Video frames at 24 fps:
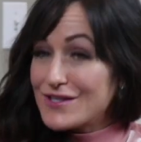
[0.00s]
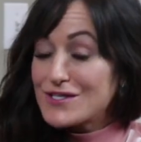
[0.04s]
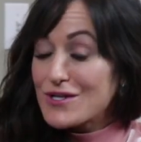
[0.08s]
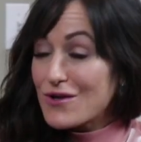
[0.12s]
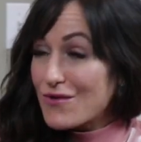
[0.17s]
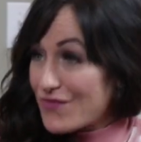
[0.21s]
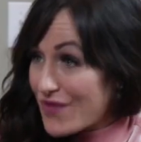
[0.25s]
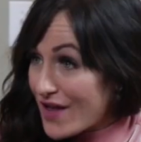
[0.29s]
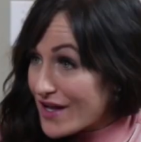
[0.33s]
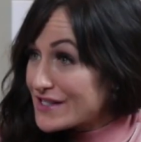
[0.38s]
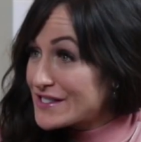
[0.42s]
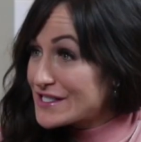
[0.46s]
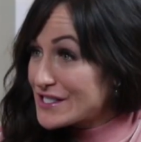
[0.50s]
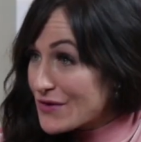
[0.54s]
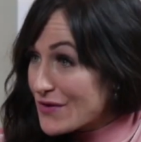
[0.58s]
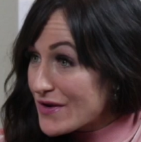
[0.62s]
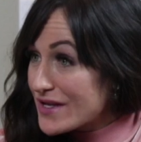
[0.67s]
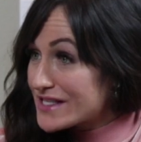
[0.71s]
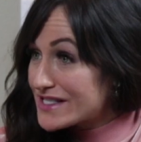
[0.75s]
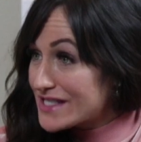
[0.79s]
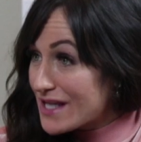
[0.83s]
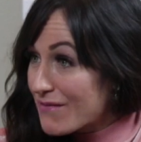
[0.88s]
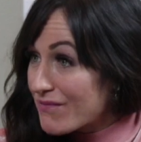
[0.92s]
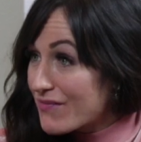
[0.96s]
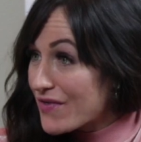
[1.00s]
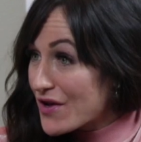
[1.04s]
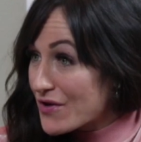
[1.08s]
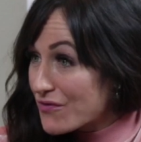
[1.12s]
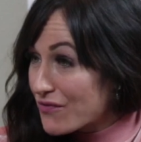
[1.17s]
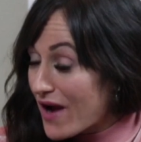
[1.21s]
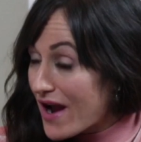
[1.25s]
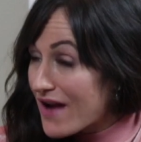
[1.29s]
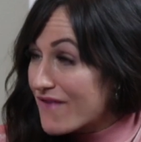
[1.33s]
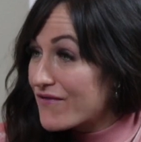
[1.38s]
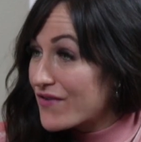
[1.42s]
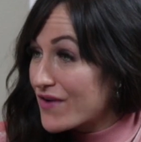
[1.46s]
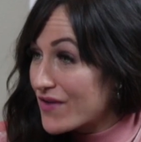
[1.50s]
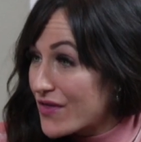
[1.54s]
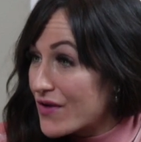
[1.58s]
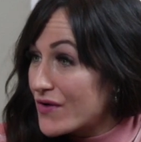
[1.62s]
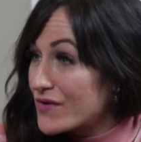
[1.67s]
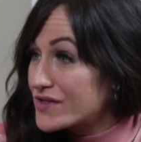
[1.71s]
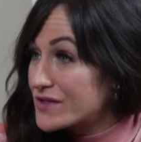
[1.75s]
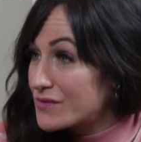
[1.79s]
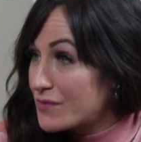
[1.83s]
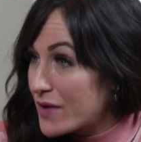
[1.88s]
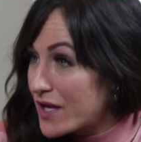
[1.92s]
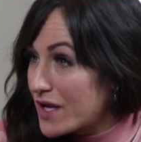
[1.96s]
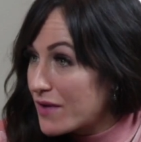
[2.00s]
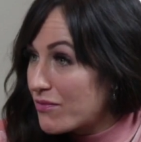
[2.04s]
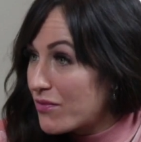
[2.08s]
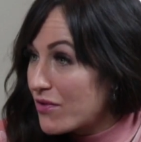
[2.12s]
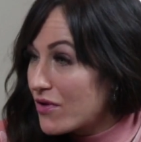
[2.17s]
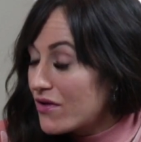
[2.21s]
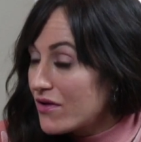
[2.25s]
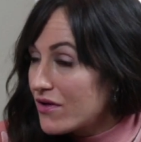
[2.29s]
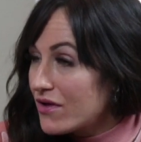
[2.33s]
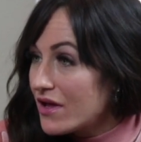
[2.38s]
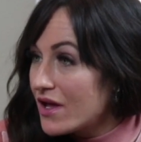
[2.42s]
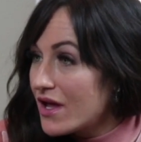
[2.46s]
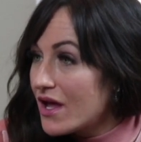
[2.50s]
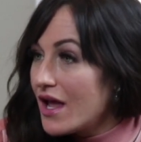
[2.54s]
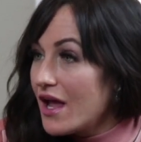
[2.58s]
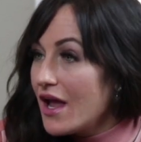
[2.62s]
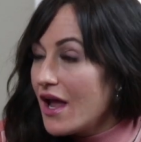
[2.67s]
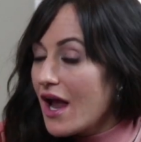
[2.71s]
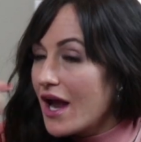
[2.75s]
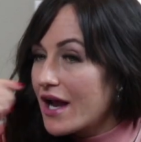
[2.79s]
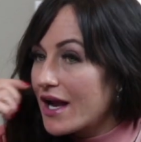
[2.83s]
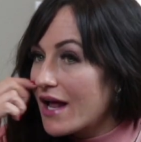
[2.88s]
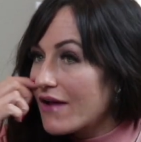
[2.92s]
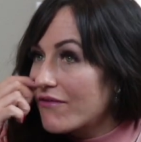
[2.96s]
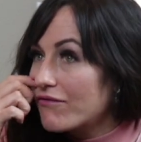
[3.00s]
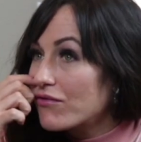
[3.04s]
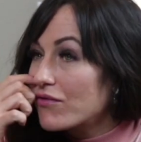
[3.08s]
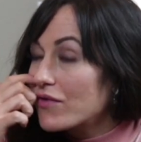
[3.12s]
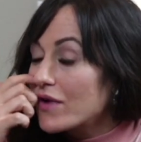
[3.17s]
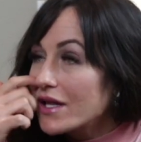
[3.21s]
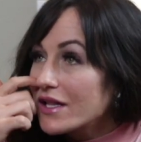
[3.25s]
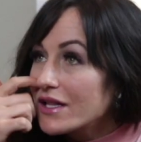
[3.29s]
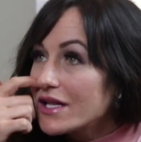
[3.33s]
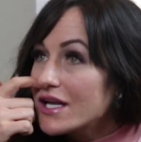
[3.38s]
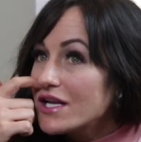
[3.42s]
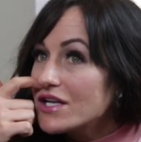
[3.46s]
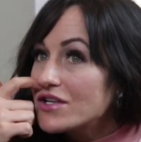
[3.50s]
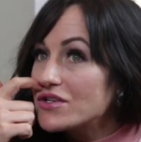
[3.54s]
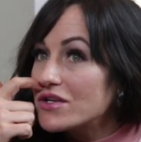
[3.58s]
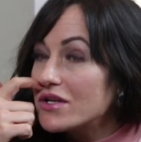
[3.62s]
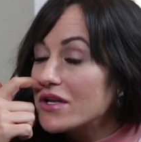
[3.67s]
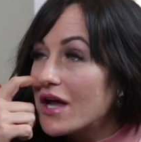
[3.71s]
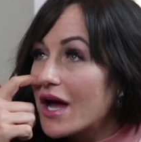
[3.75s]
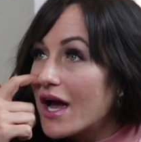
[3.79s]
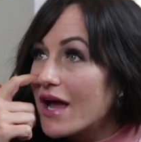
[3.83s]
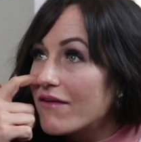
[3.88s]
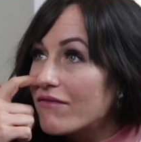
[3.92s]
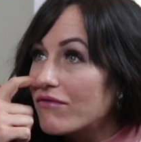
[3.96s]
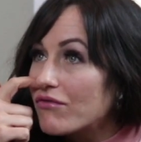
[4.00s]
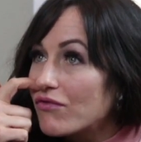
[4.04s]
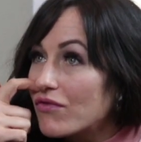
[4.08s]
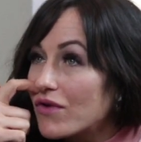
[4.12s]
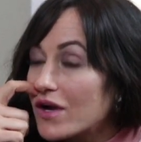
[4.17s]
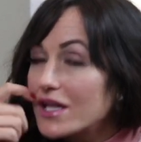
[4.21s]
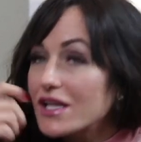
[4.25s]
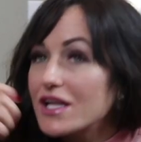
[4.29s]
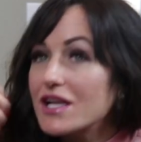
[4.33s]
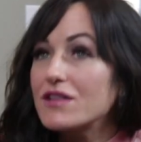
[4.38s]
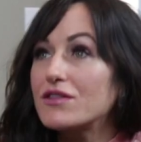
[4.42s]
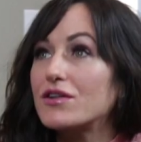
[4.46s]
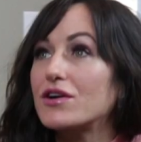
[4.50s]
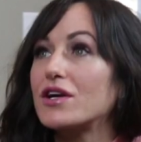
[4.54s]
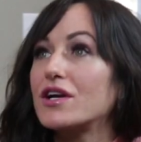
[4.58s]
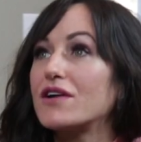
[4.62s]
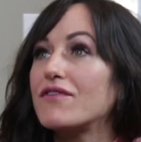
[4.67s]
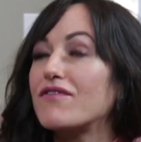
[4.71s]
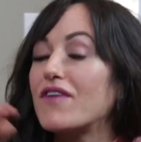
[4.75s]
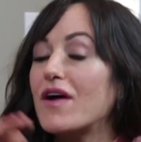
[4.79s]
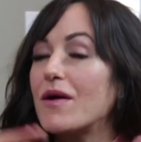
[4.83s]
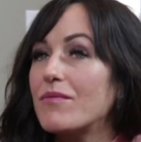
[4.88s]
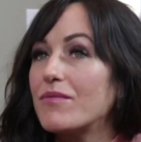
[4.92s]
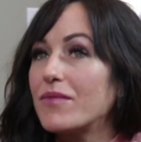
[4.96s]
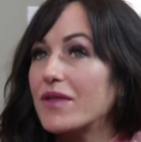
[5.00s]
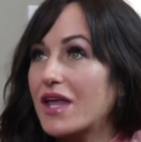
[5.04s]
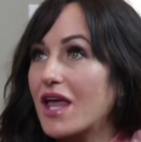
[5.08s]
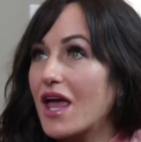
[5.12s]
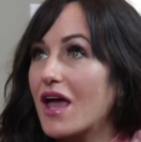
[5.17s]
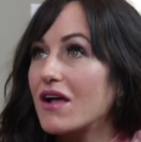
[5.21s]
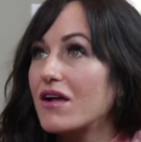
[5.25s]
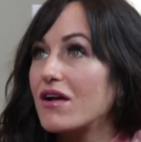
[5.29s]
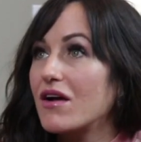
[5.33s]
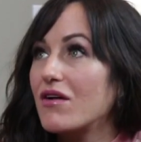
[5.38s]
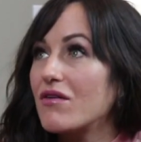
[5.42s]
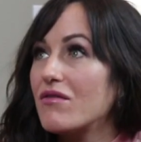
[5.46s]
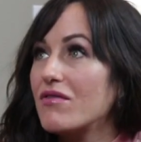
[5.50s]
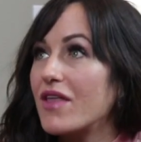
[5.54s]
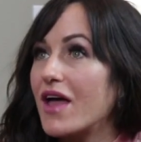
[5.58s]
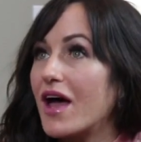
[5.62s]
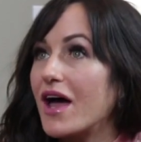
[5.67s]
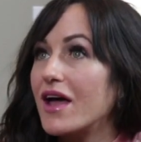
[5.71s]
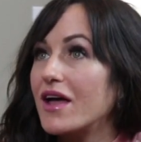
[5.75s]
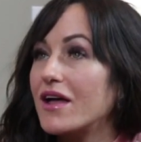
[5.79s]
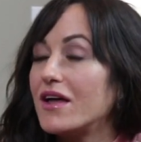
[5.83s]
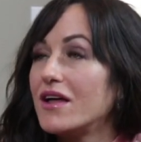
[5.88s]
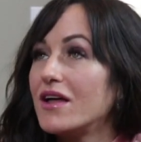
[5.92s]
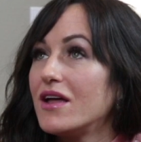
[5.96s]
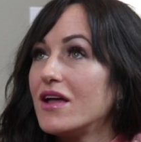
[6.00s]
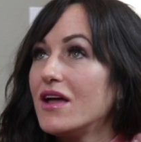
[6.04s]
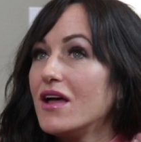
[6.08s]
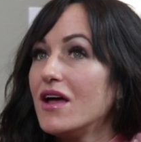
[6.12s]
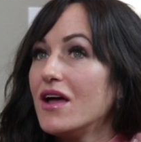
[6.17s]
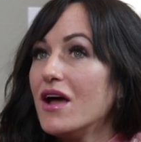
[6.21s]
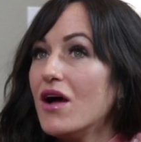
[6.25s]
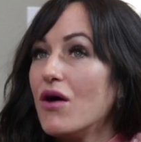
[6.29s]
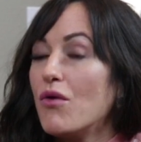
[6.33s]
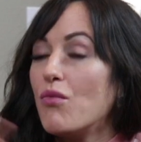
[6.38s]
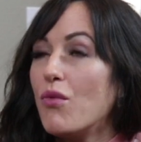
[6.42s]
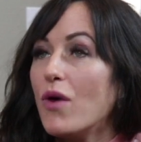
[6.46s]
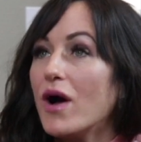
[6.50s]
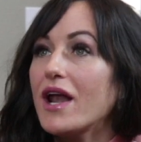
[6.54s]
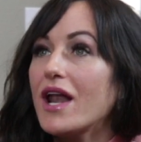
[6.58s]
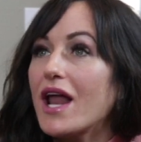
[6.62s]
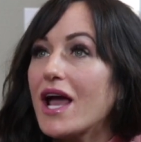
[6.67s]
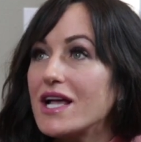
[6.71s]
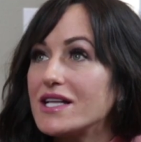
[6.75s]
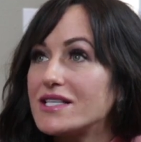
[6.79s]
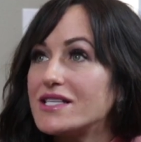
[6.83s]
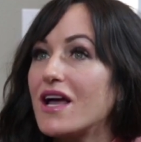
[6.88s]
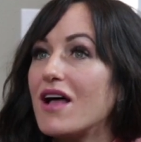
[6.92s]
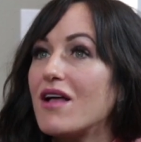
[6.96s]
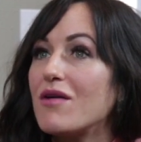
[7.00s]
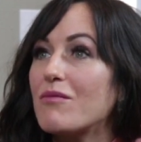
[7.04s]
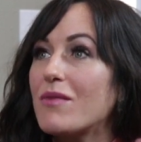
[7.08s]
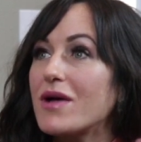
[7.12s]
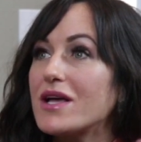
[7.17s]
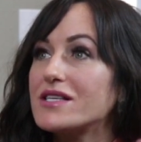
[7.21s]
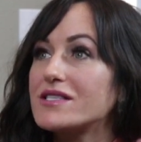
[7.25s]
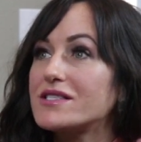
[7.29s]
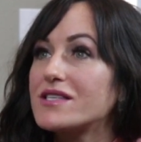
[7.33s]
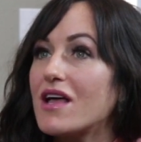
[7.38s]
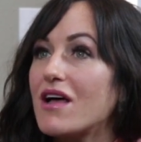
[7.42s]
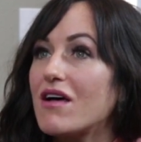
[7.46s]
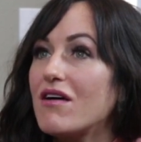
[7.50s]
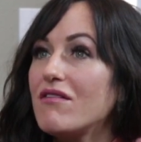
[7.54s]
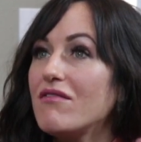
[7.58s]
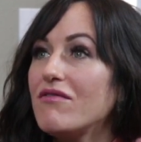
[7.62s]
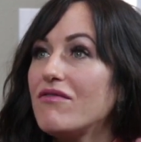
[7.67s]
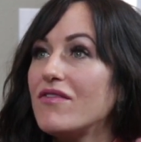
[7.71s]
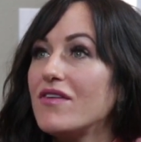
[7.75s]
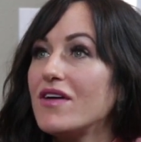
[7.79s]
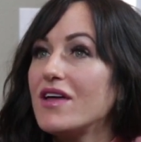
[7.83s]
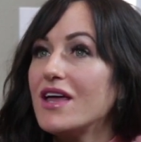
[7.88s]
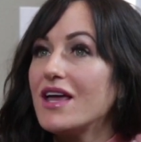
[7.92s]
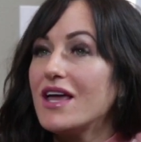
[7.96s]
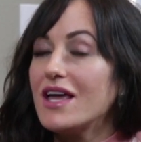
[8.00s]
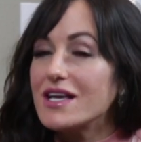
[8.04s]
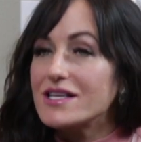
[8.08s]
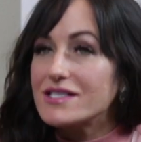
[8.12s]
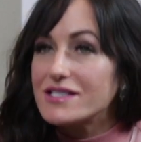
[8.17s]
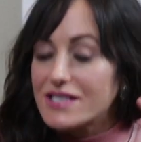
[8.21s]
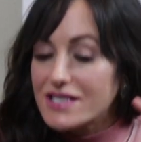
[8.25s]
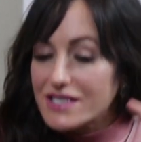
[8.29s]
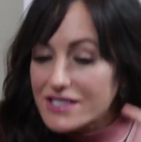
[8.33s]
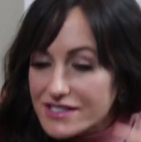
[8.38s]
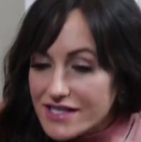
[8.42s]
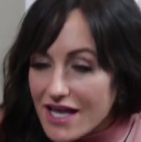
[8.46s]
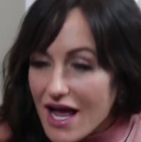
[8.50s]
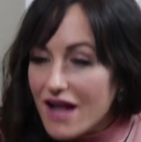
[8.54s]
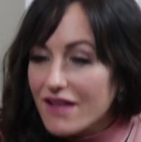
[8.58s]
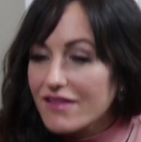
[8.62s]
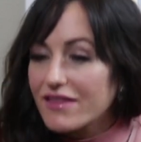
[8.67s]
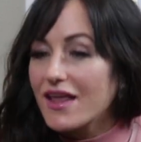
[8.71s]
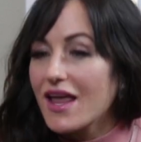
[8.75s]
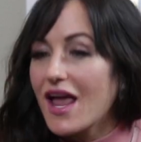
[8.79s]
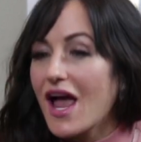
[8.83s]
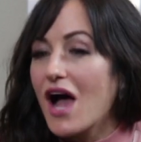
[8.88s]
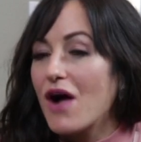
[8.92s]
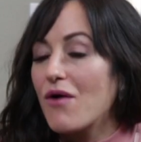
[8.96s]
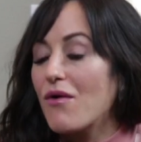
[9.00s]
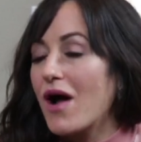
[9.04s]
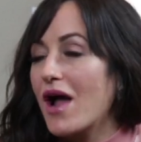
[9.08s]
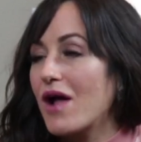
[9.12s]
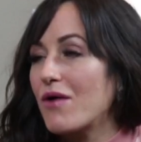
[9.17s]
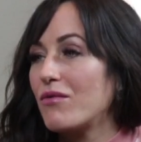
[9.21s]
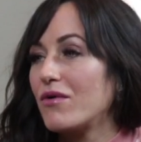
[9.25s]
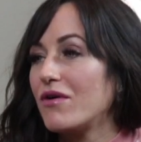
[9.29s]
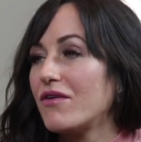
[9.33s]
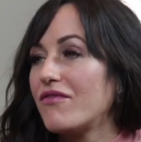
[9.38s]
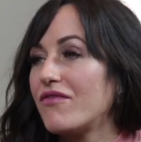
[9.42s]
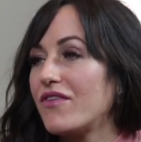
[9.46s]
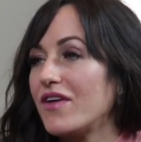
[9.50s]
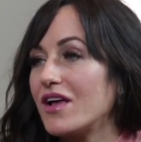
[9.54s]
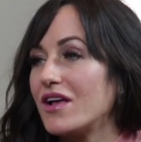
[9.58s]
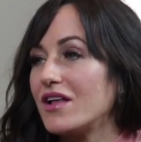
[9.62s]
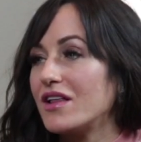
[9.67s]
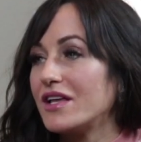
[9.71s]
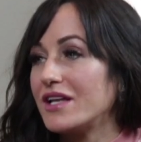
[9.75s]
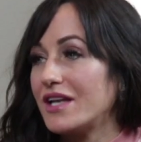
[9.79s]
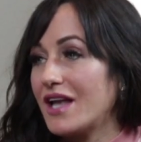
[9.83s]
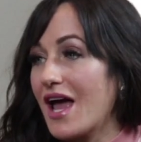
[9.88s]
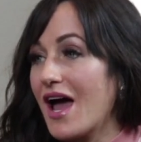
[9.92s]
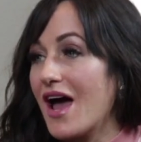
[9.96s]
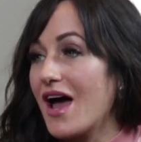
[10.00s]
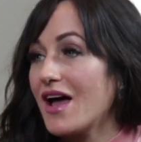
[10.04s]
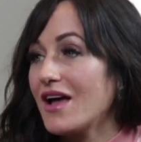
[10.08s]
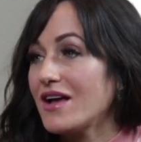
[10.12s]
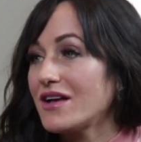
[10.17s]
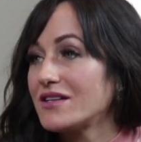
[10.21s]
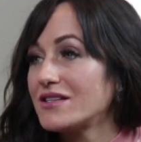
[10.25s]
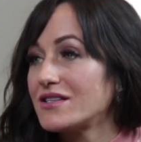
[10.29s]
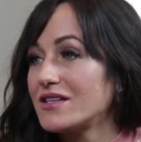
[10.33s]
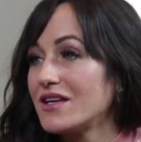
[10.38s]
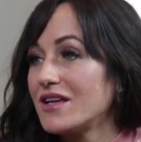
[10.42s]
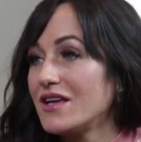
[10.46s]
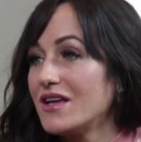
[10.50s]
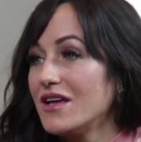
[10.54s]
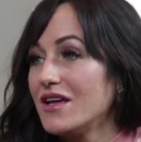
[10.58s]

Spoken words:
So that's doing something right for those people. And I've really learned from the get-go that what I tell myself is exactly how I will feel and act.